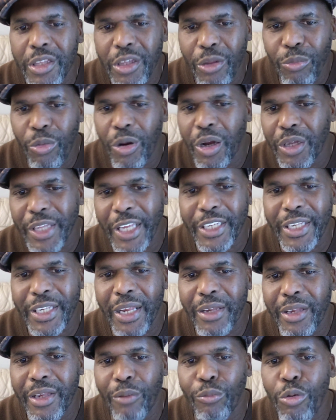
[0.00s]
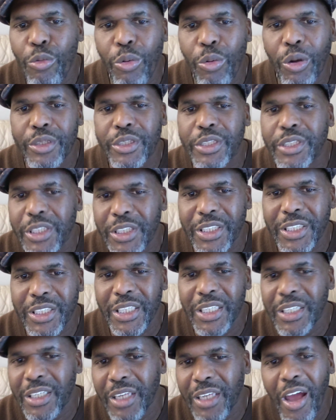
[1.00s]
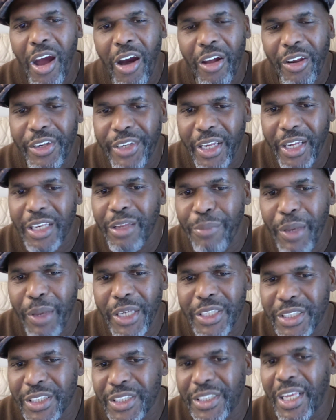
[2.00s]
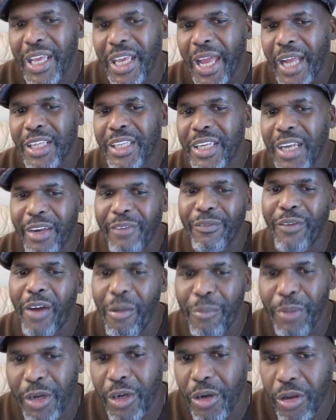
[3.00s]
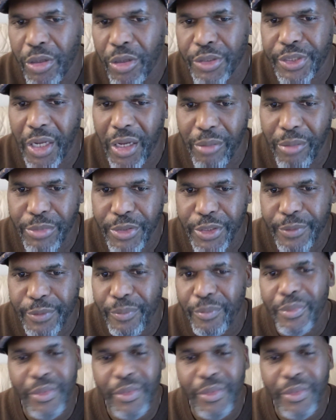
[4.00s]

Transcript: that we want to succeed on a daily basis into that environment at all times.